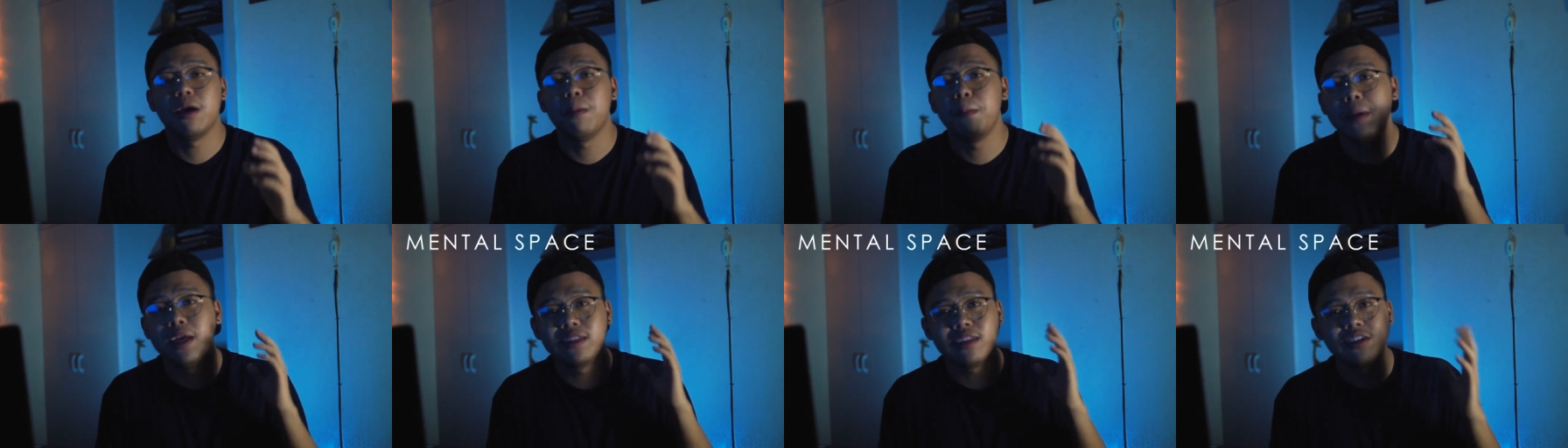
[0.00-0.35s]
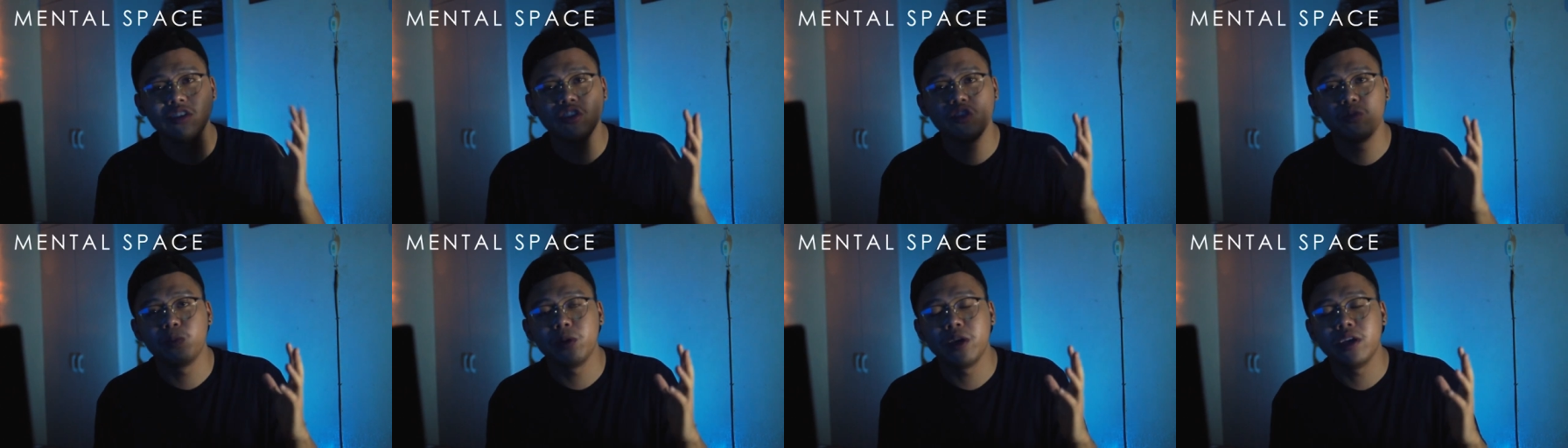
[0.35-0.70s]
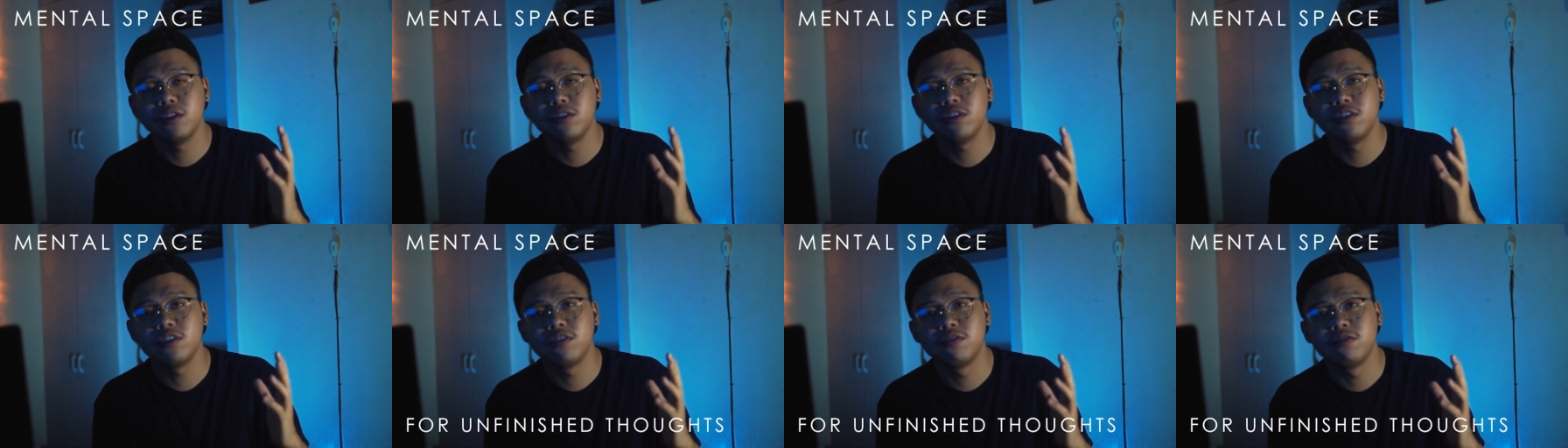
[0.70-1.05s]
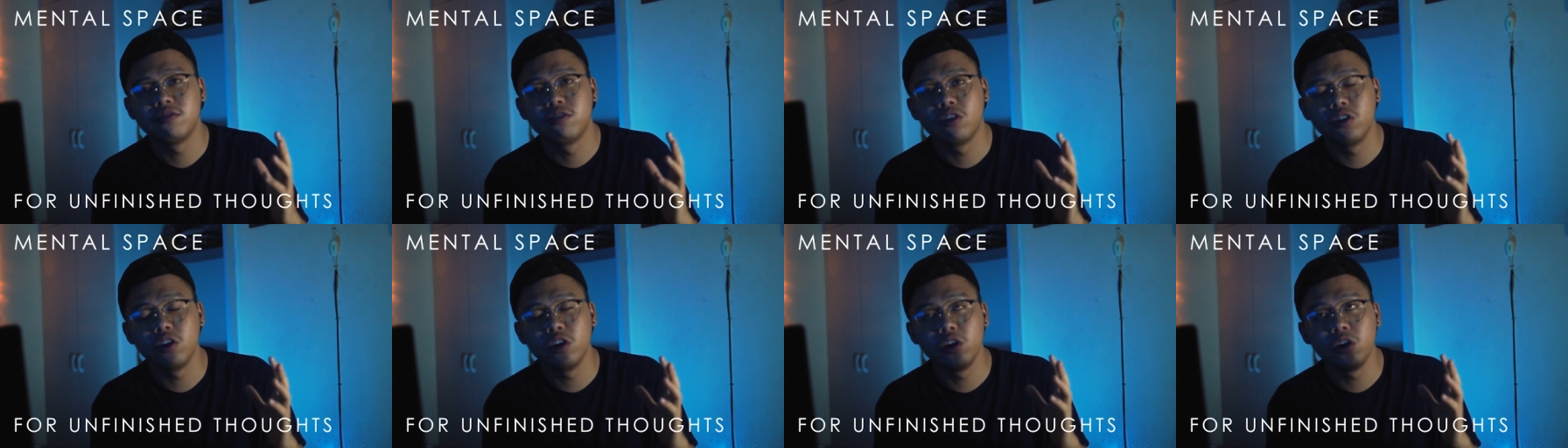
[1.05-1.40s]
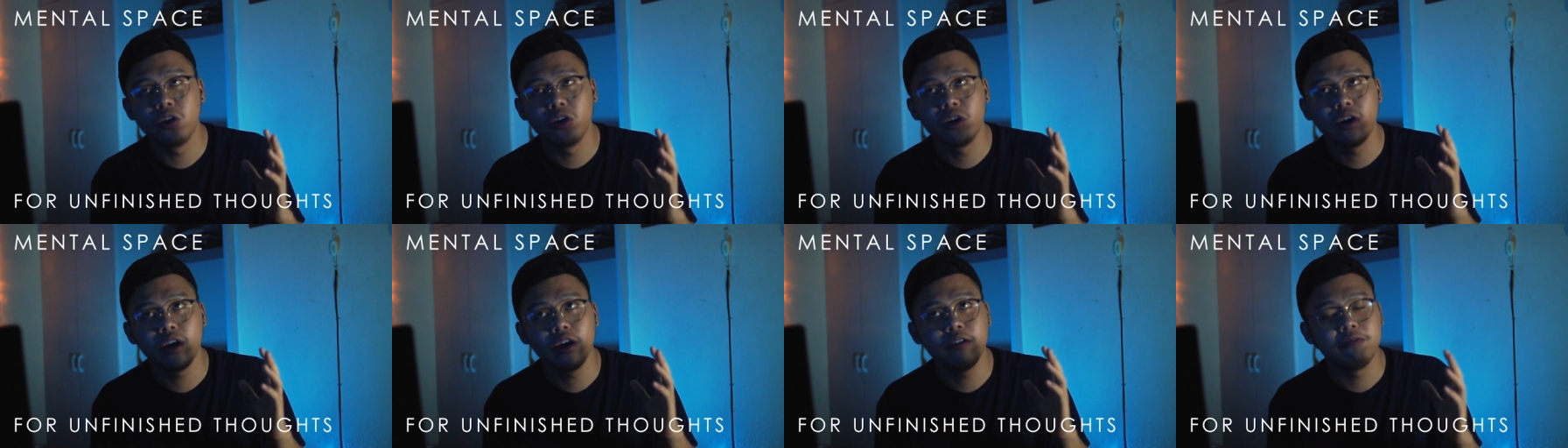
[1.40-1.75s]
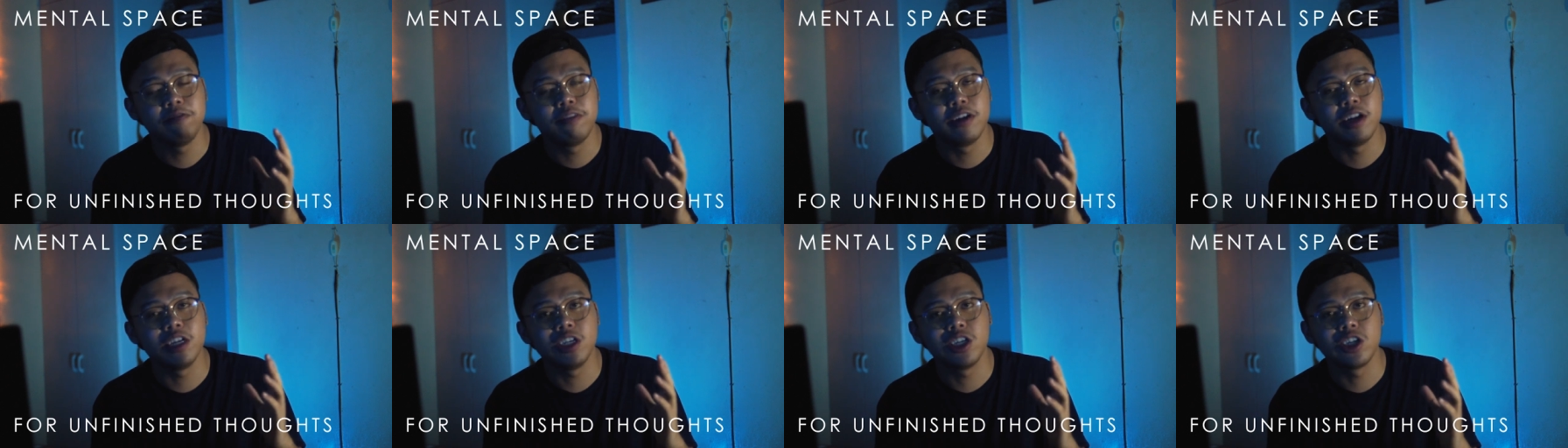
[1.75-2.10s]
a mental space for your
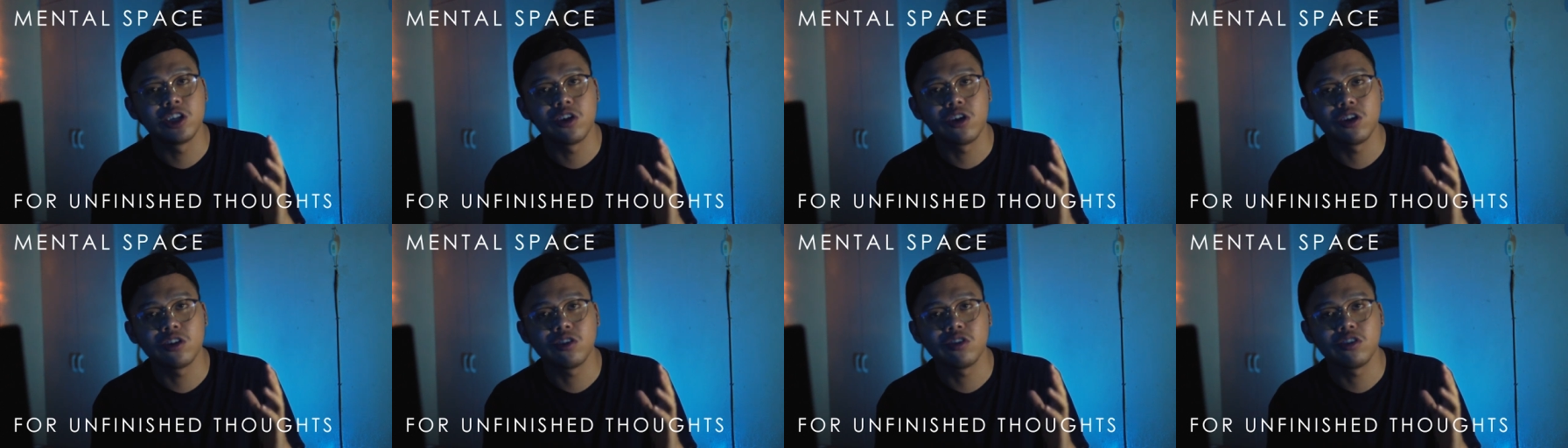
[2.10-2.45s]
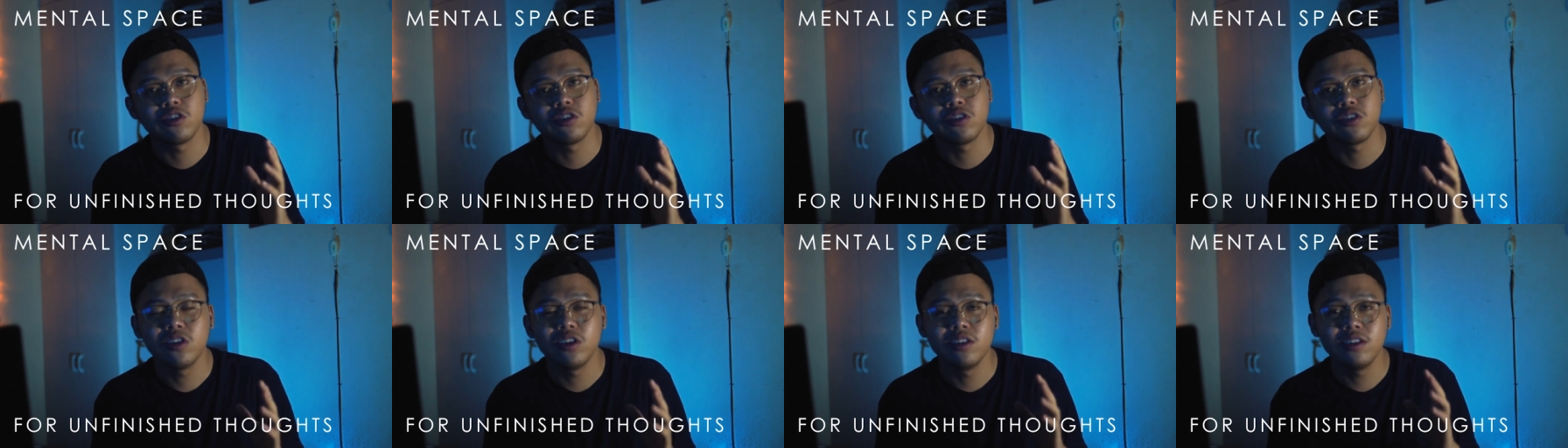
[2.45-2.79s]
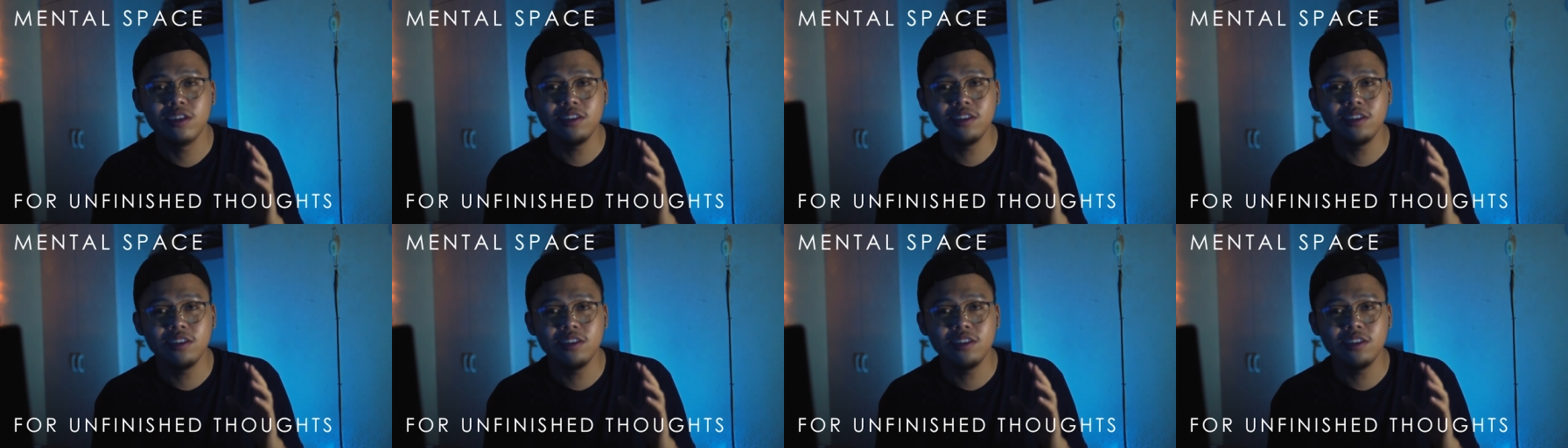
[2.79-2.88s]
unfinished thoughts.